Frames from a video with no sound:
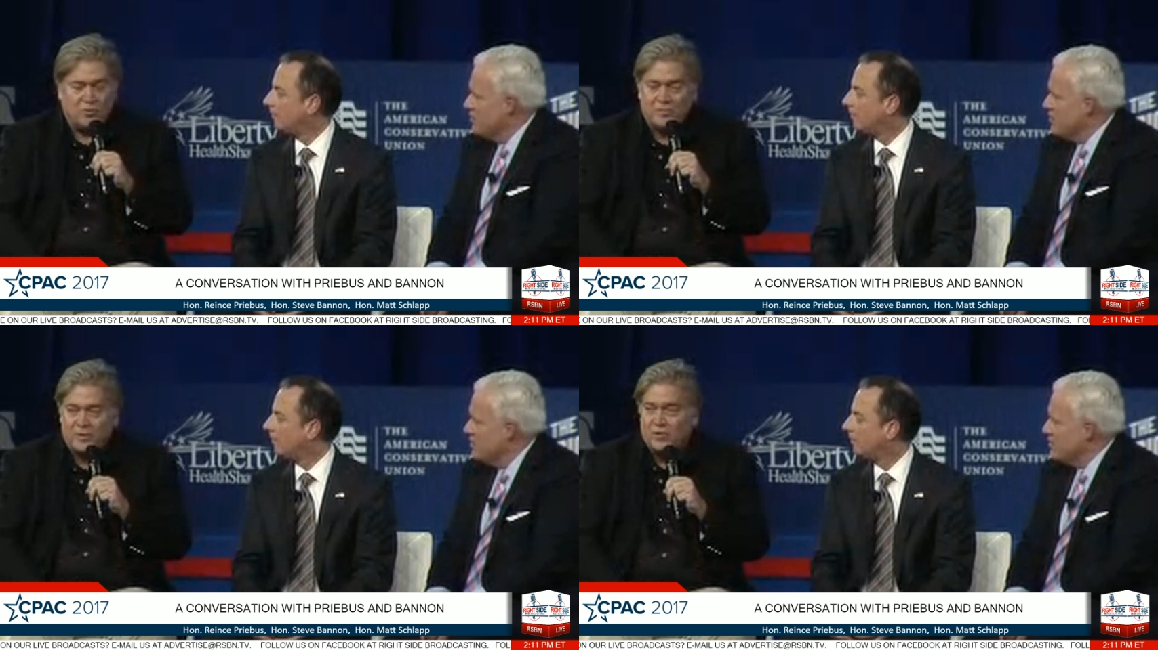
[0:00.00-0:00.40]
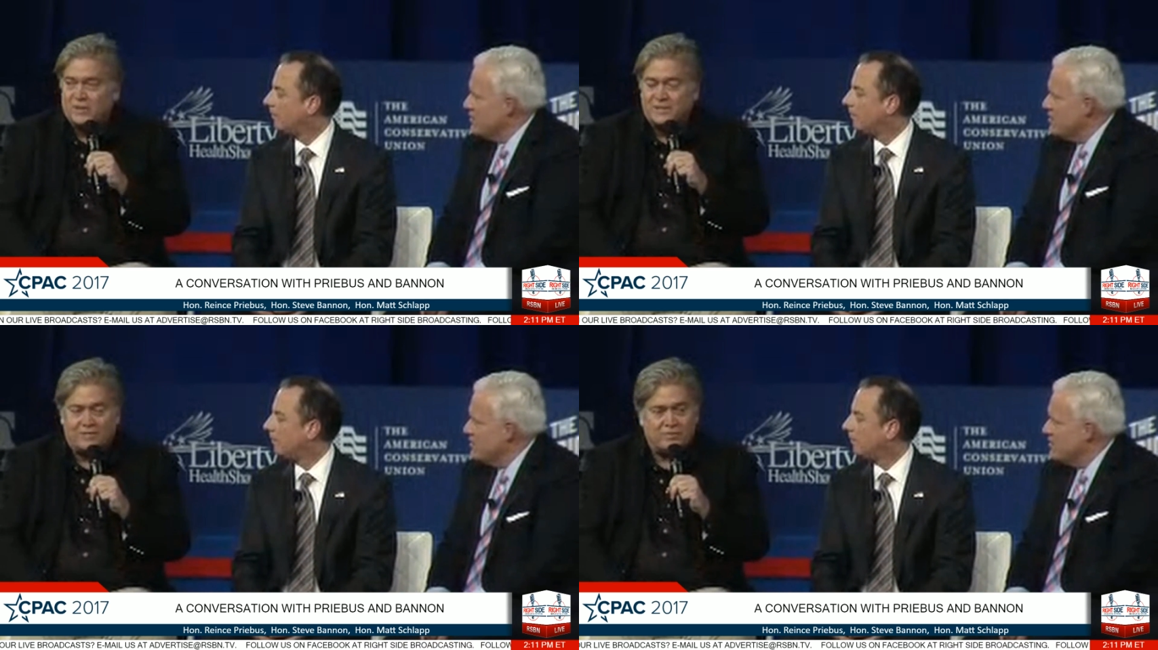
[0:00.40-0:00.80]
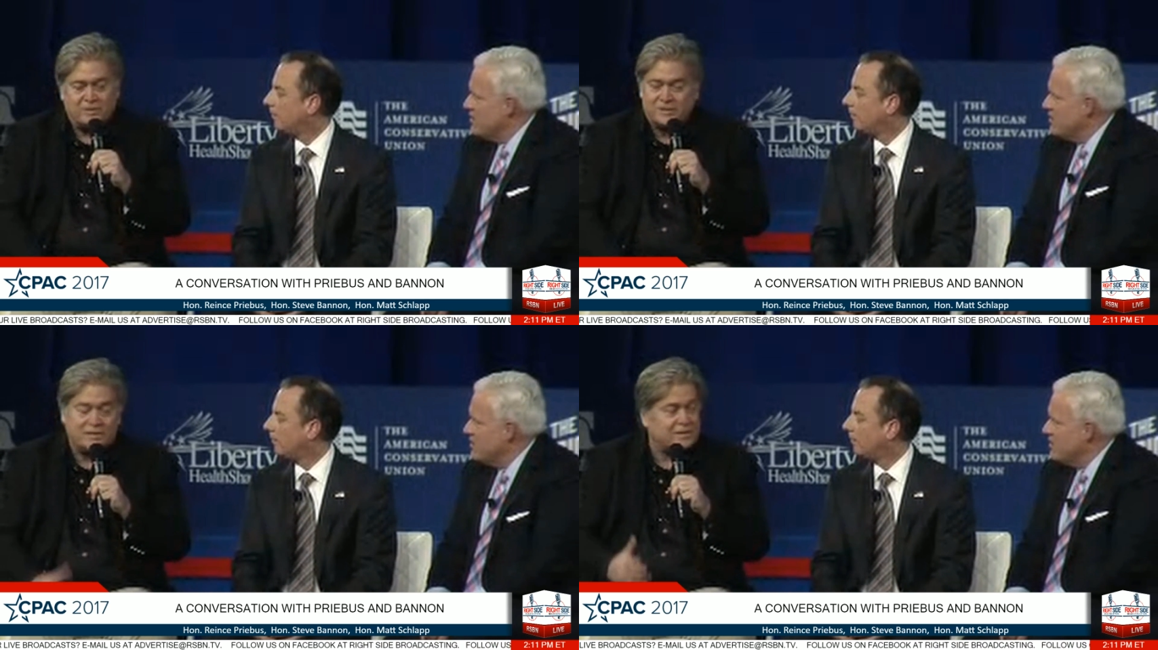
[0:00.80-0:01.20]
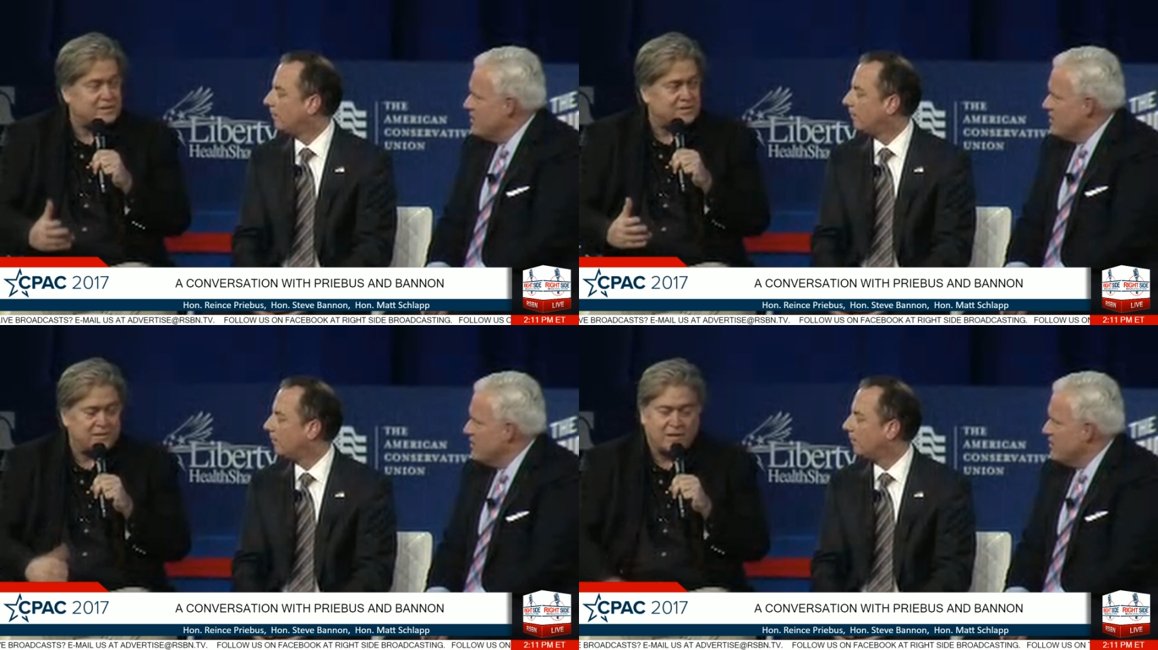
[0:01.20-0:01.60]
Speaker 1: movement, what, seven,
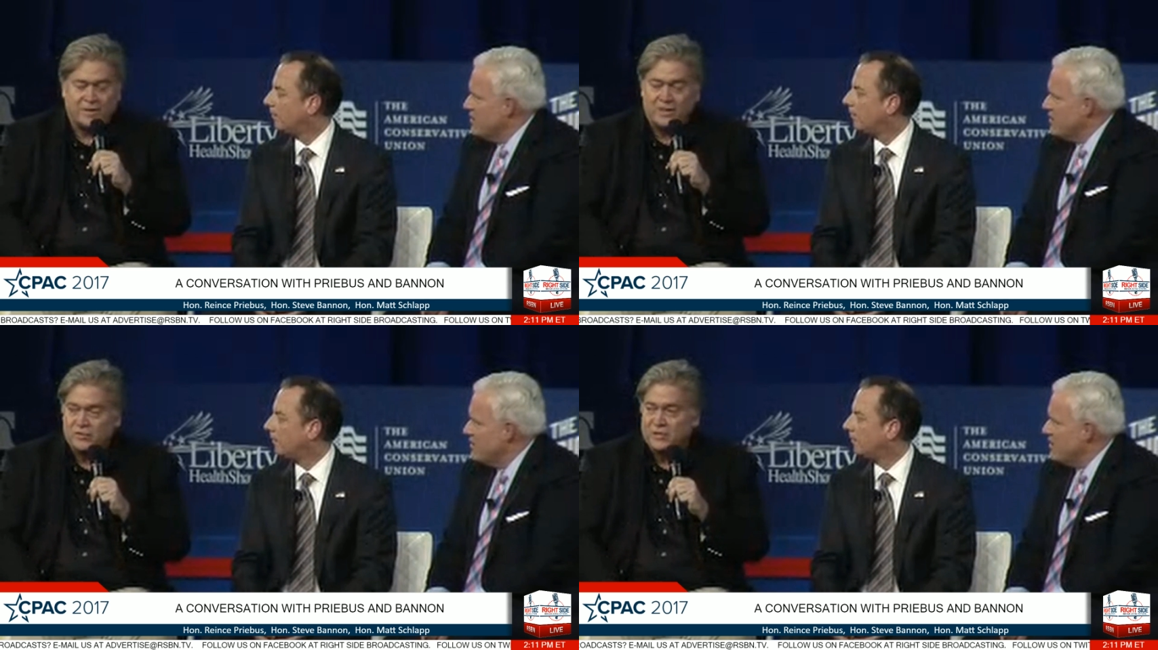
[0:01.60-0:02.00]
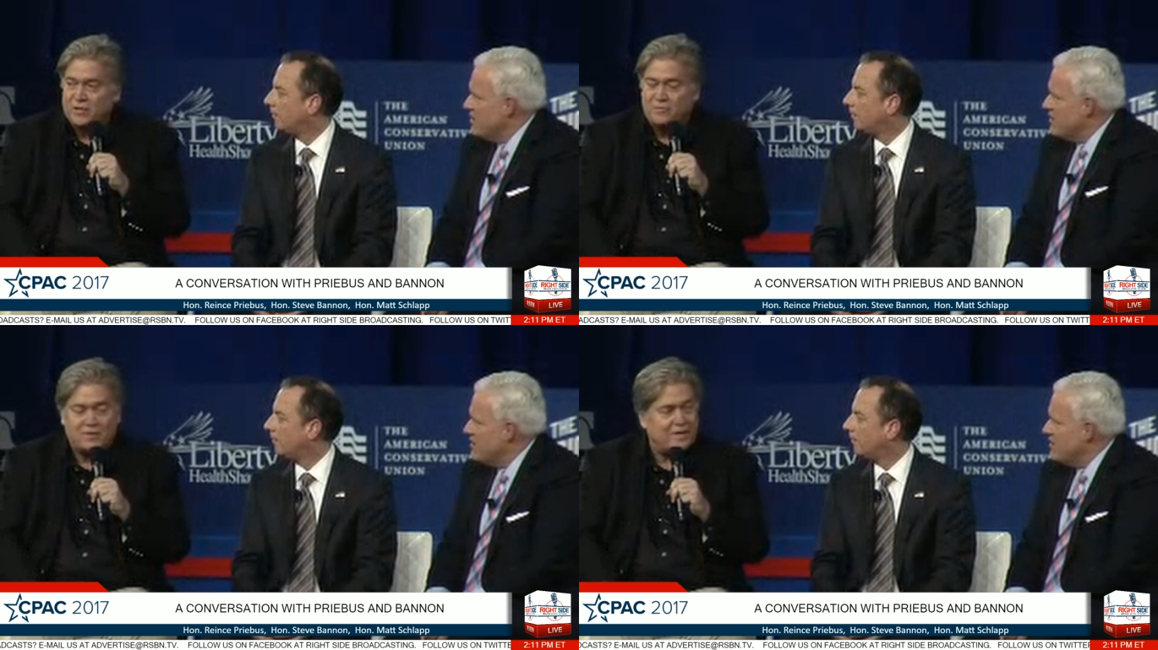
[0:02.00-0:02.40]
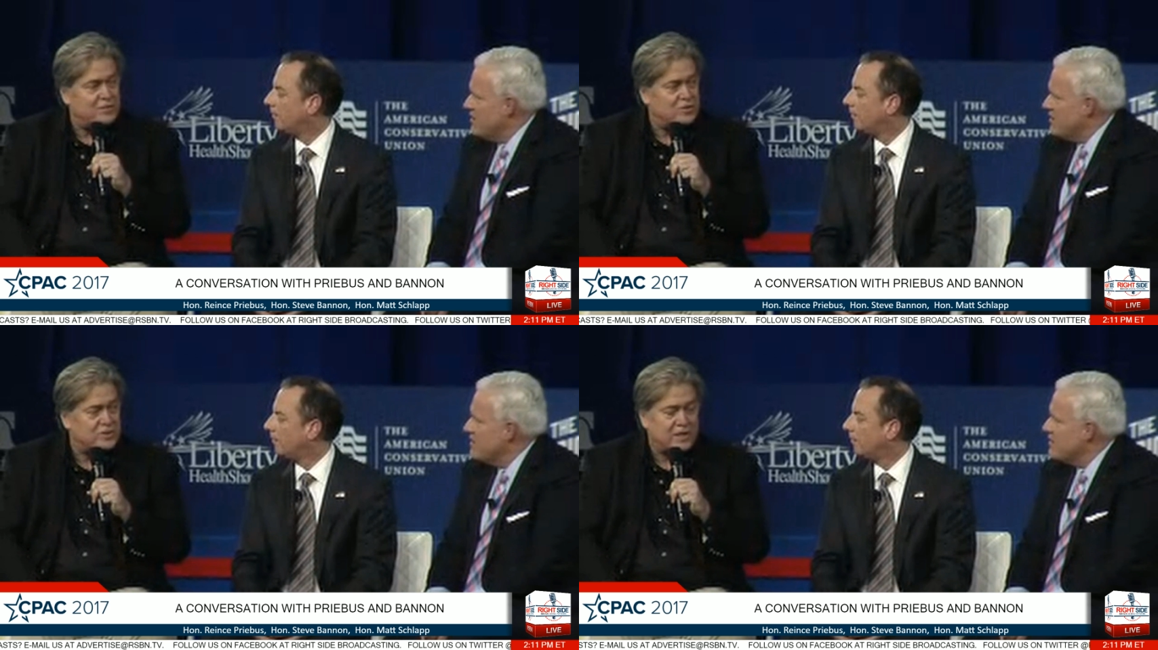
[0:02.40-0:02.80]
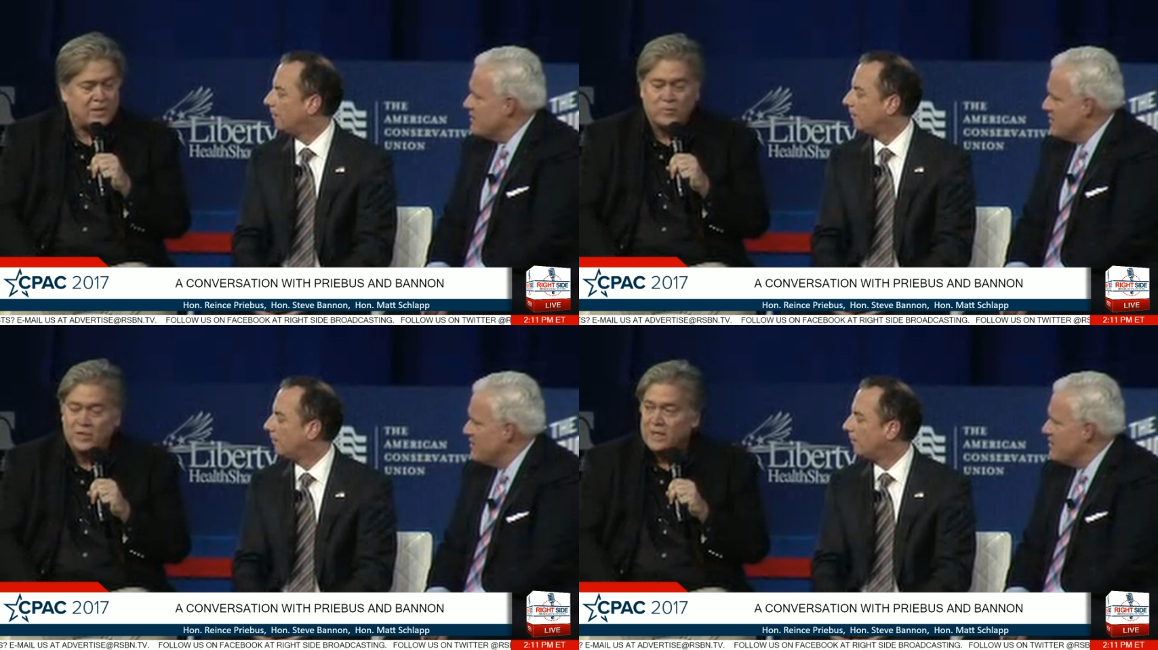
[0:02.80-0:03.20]
six uh, years ago, five years
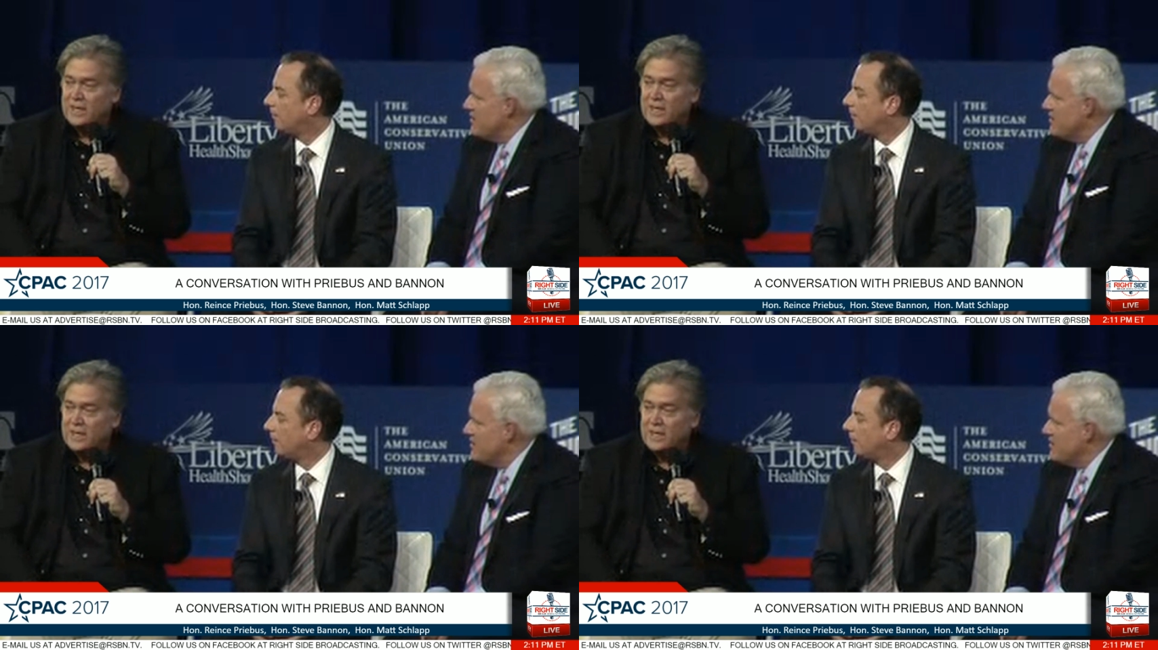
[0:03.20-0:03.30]
ago